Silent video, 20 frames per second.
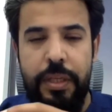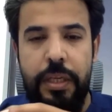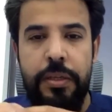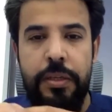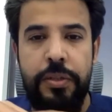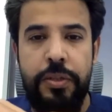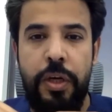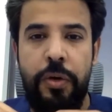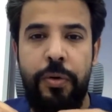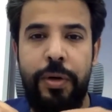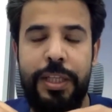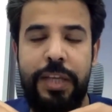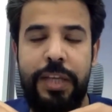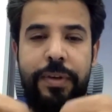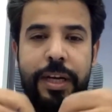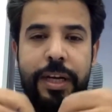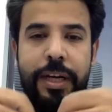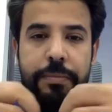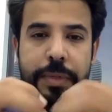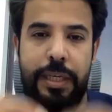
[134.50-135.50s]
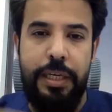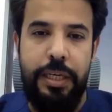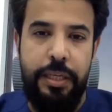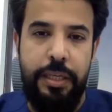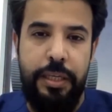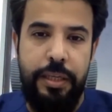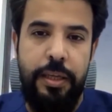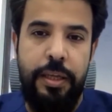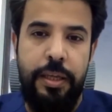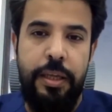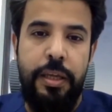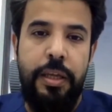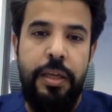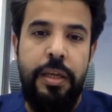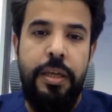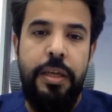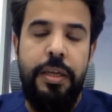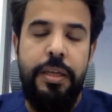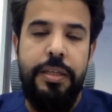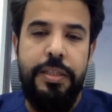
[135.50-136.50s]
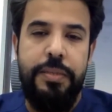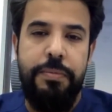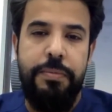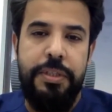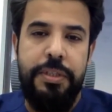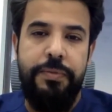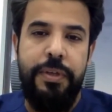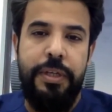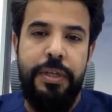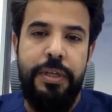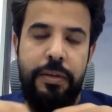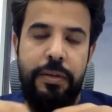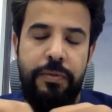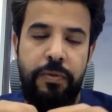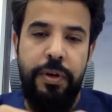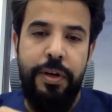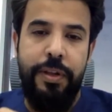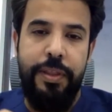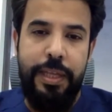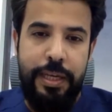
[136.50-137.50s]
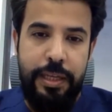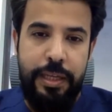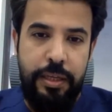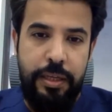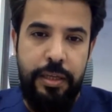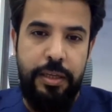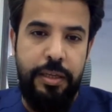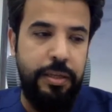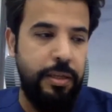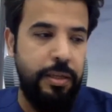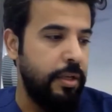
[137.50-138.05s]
So whatever I'm telling is specifically for the leak.